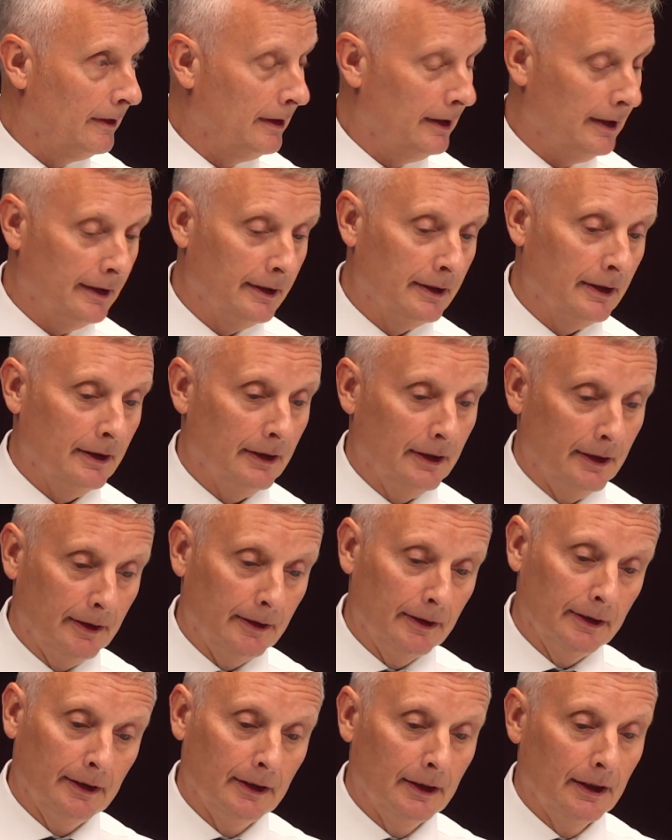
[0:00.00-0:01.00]

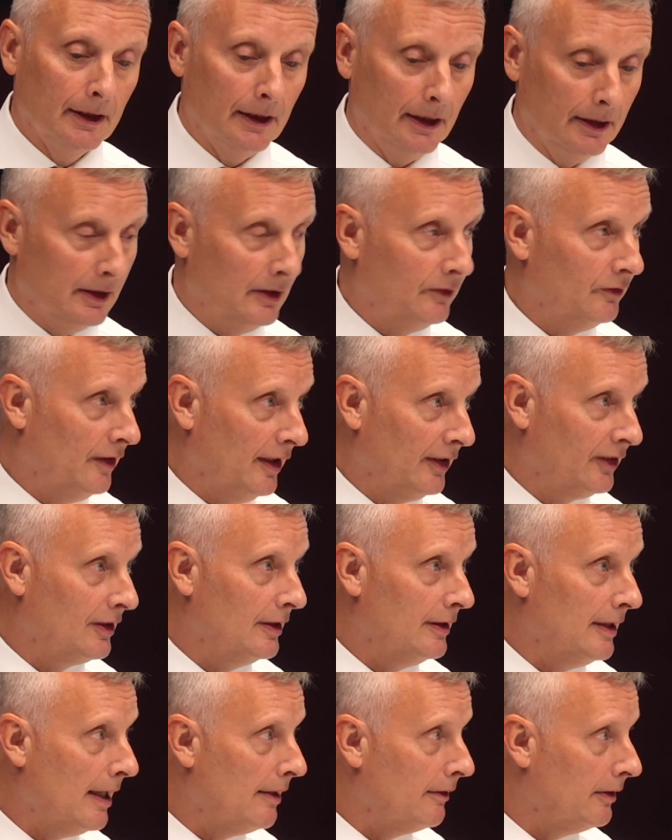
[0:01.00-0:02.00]
And invest
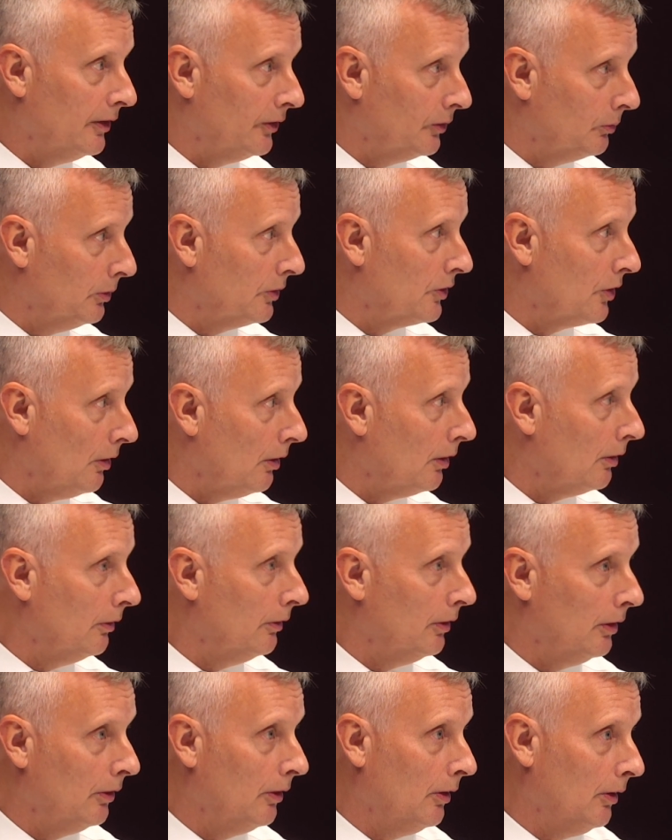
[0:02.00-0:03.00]
in areas which
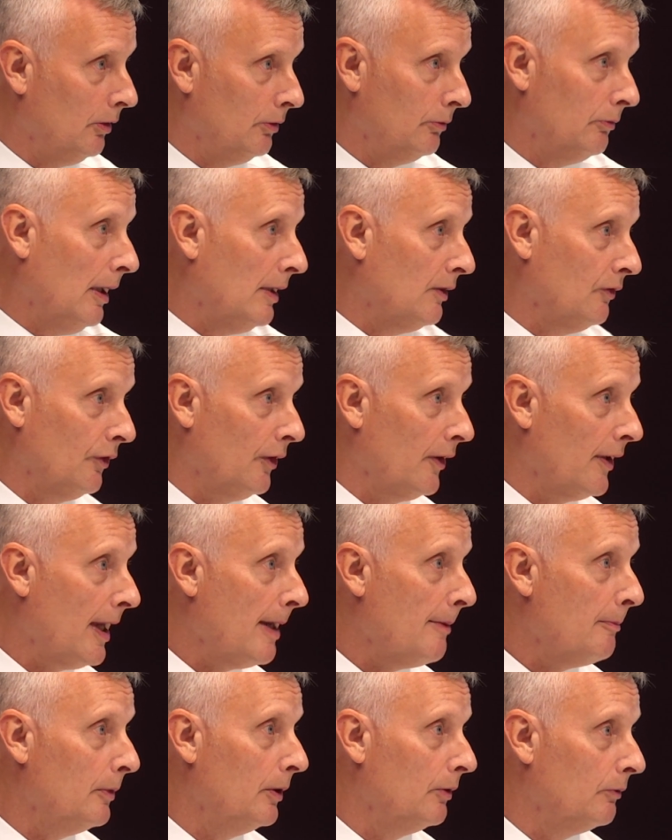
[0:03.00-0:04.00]
are right for
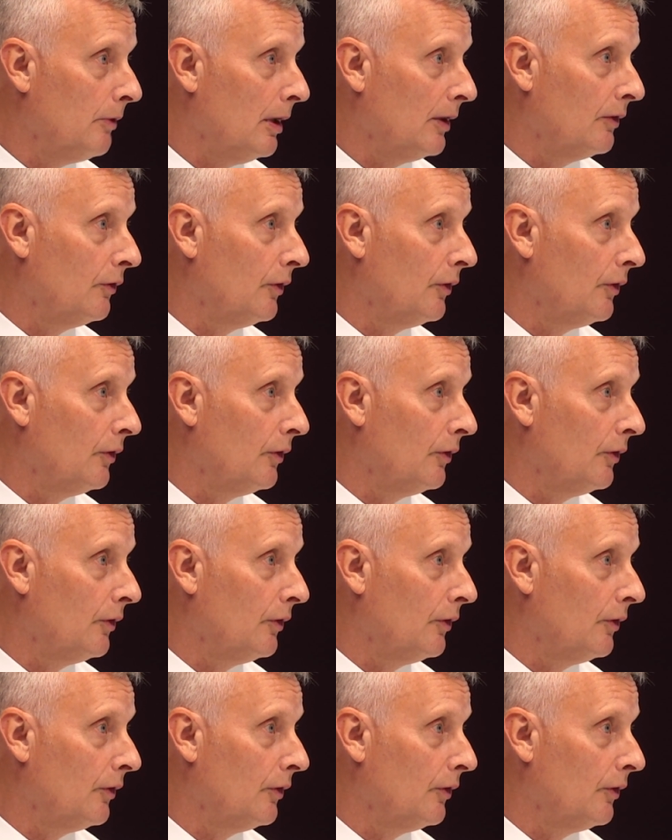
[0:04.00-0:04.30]
them and right